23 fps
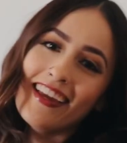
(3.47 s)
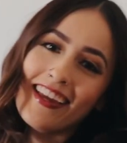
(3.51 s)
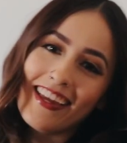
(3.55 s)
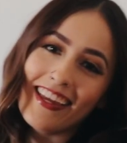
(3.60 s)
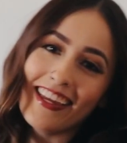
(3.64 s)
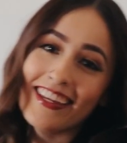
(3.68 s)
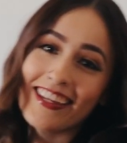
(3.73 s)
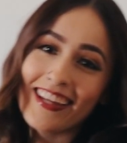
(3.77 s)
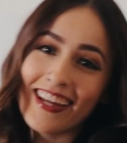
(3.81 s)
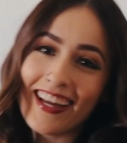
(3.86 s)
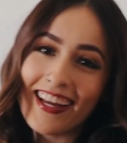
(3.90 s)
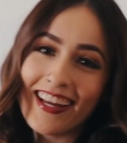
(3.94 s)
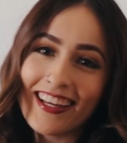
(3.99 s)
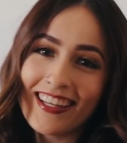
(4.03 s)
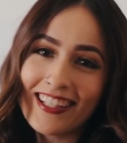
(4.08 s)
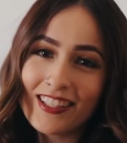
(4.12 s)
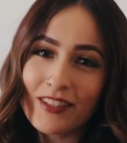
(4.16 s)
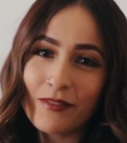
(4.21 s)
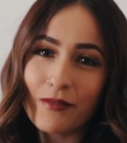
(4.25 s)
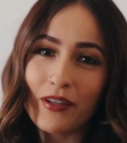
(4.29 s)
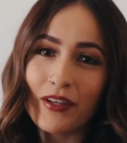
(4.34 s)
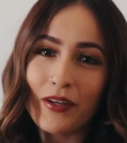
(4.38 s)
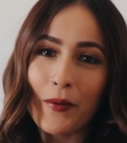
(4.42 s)
Hey
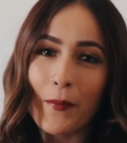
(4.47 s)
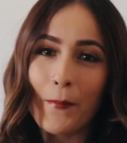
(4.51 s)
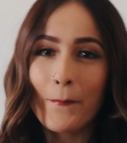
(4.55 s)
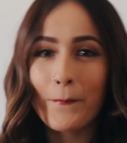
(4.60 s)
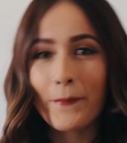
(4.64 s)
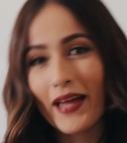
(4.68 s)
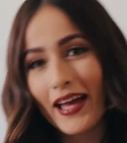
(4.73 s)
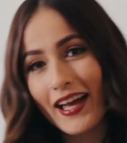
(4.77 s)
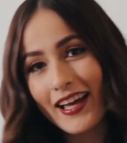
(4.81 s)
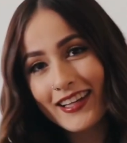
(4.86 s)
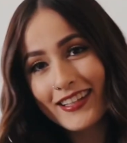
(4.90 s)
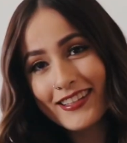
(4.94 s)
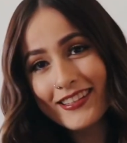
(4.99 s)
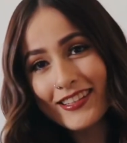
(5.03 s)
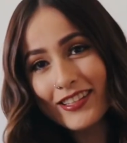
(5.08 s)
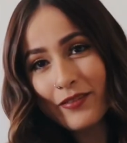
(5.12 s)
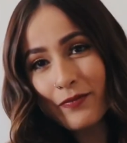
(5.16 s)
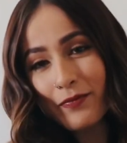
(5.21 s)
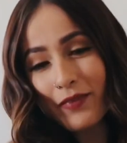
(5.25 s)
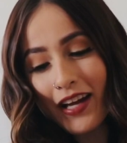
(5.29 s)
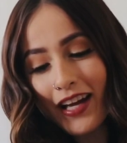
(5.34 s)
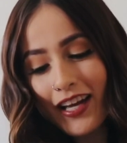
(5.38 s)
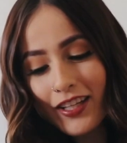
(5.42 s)
guys, welcome back
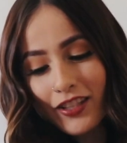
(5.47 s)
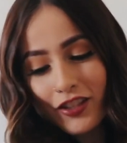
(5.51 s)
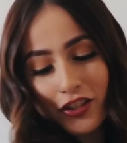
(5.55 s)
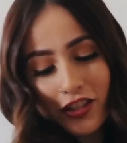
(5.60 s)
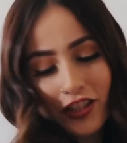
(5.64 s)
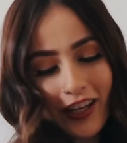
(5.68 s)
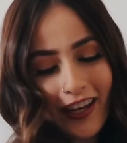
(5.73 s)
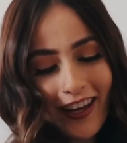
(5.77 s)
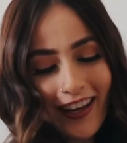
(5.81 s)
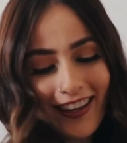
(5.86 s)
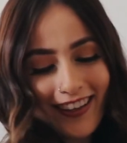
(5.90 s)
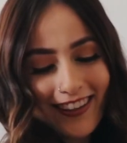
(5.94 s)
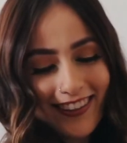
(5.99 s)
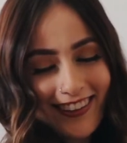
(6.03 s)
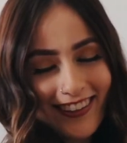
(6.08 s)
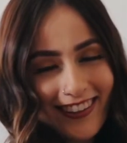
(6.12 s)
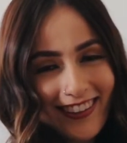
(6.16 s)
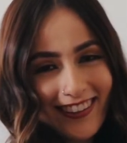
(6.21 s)
to my channel.